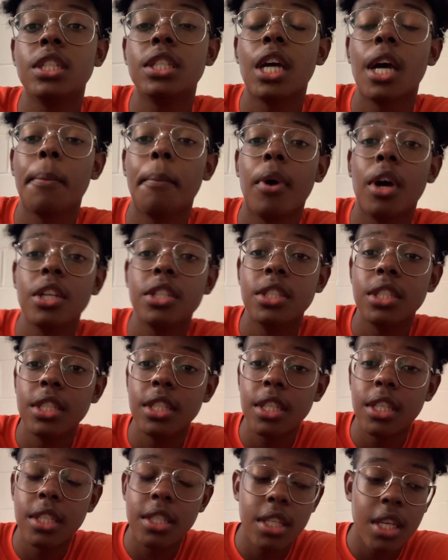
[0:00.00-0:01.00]
time watching
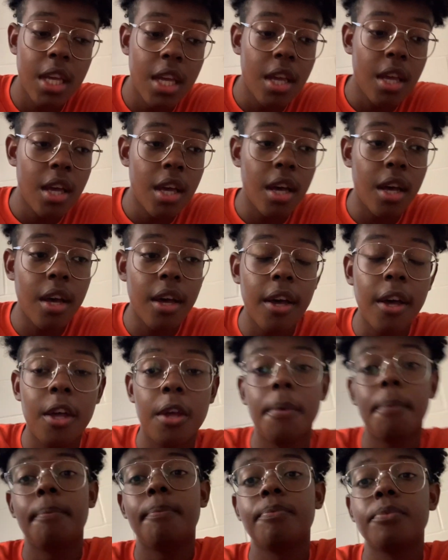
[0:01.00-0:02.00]
this. Uh,
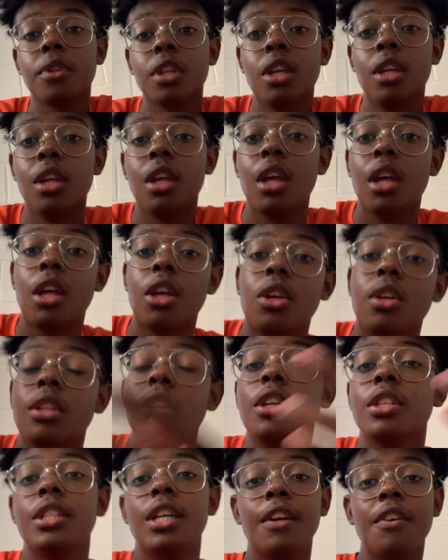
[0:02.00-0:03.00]
good
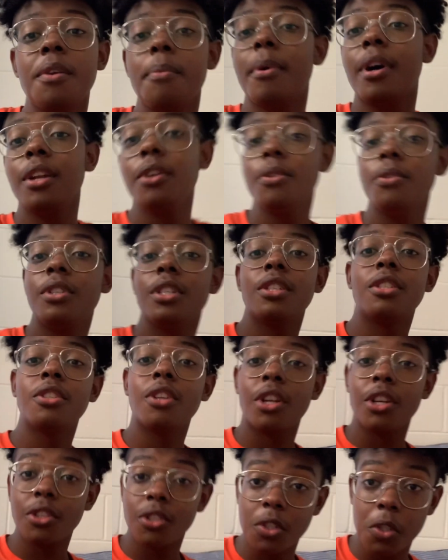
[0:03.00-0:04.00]
luck to everybody who just
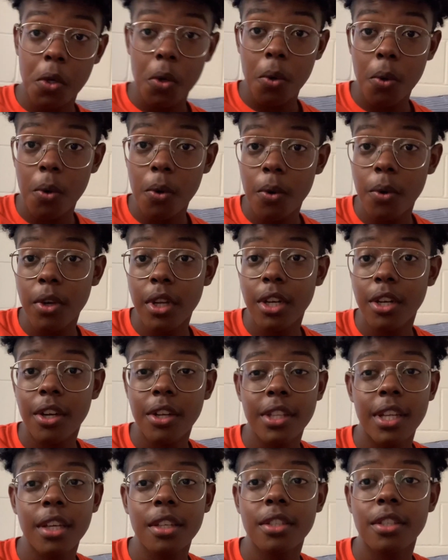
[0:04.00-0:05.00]
started school and all
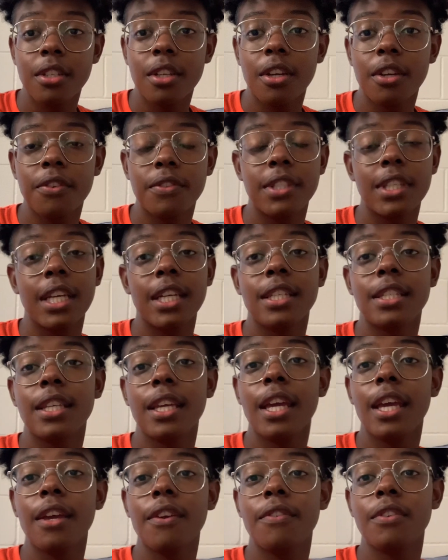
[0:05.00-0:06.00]
that stuff. Stay
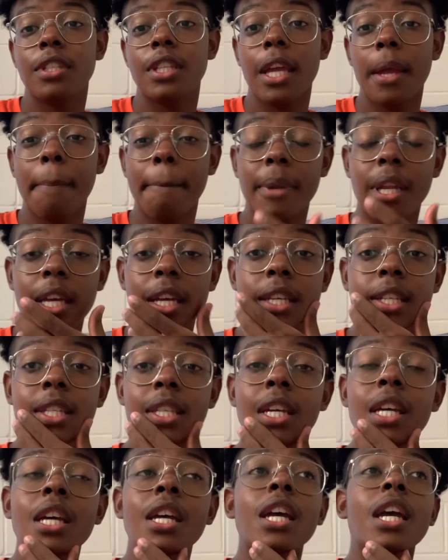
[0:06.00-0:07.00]
safe, stay blessed,
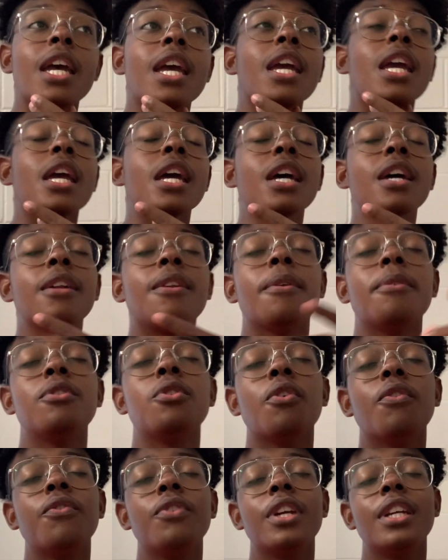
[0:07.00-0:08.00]
and
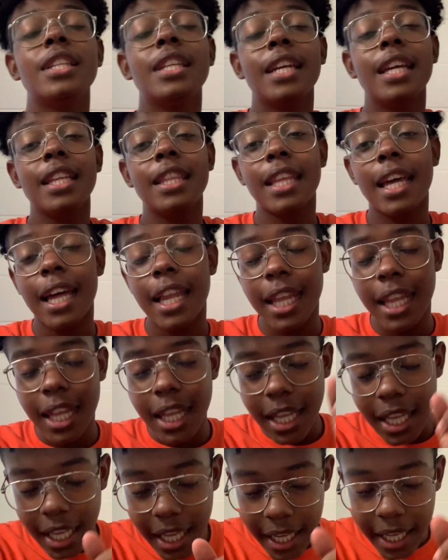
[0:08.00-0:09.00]
don't forget to hit that
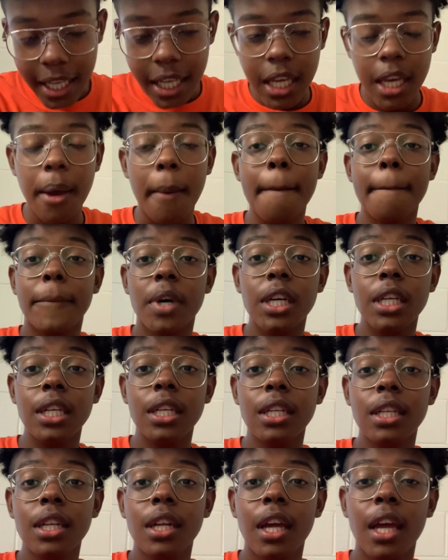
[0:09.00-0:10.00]
like
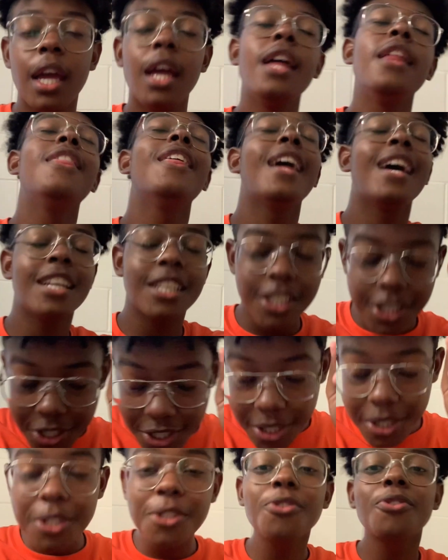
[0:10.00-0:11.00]
button that
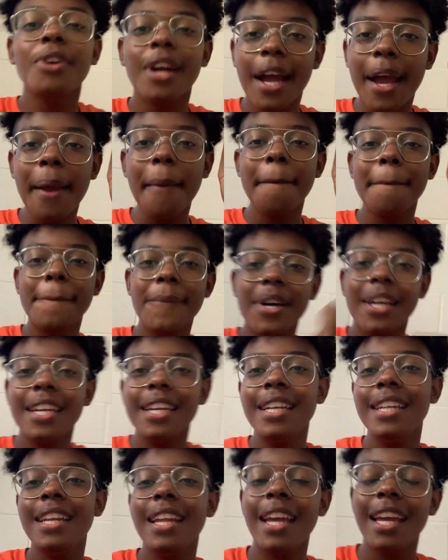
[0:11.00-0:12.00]
subscribe
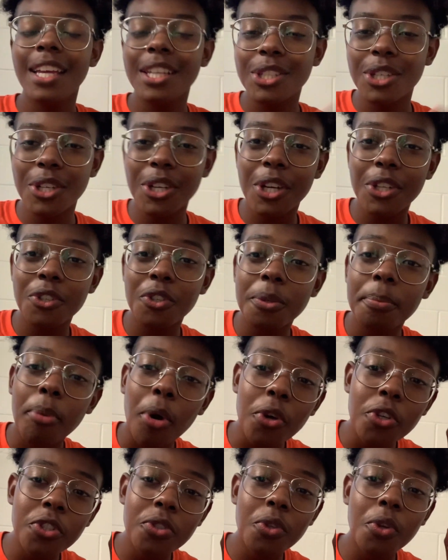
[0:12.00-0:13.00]
button and turn on those
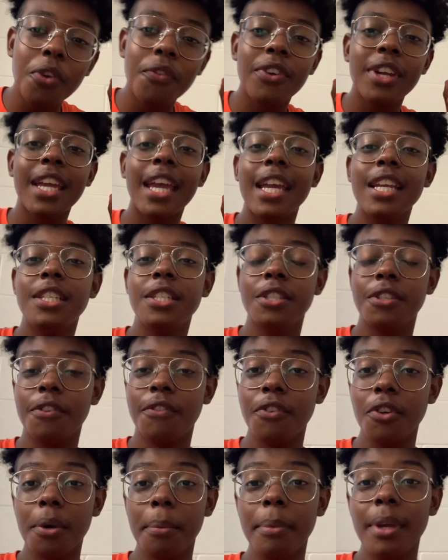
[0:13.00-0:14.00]
post notifications. You
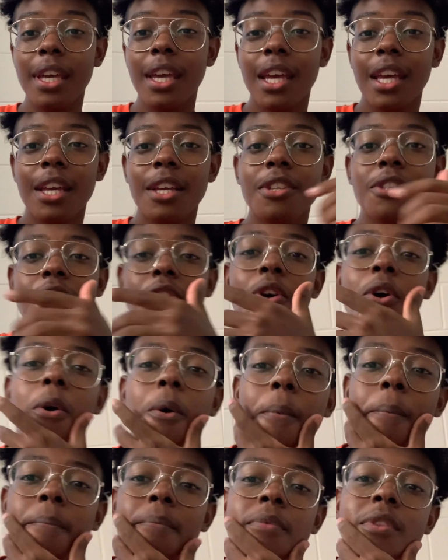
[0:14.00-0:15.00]
feel me? So